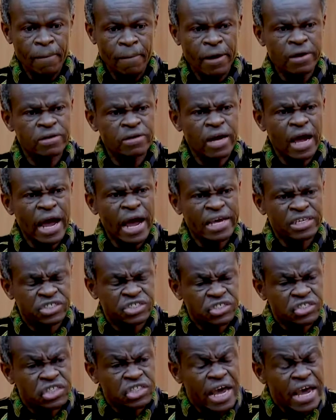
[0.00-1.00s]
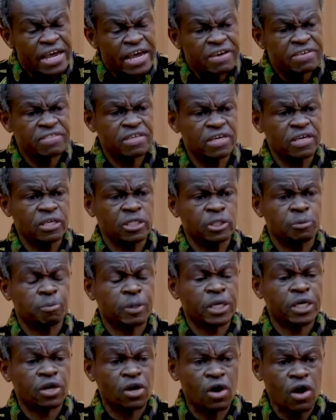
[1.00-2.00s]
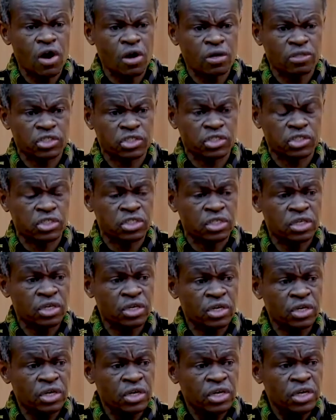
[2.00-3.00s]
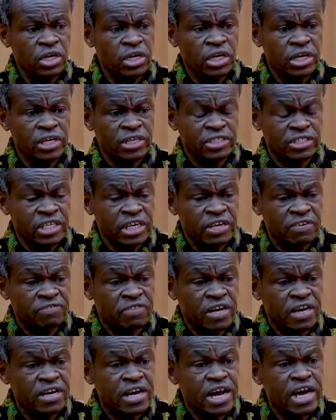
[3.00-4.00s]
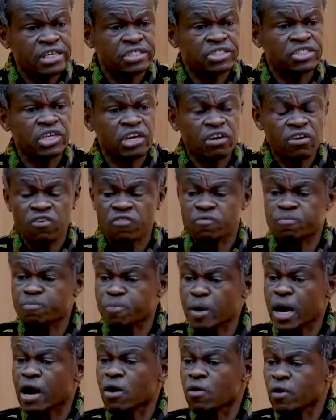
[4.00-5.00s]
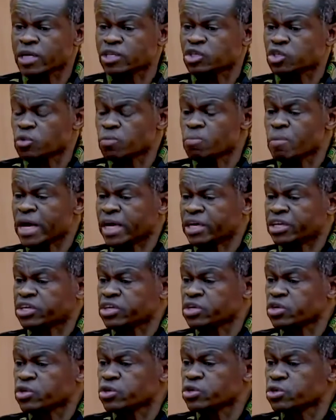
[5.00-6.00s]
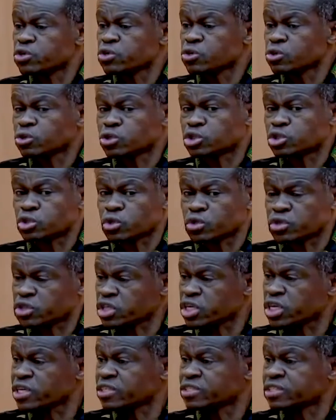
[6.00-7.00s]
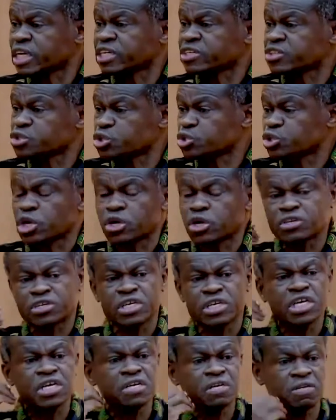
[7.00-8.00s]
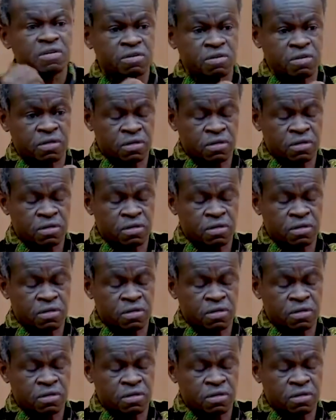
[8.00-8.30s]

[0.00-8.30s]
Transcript: And I say this because it is in the nature of power to make you use the things that you don't need.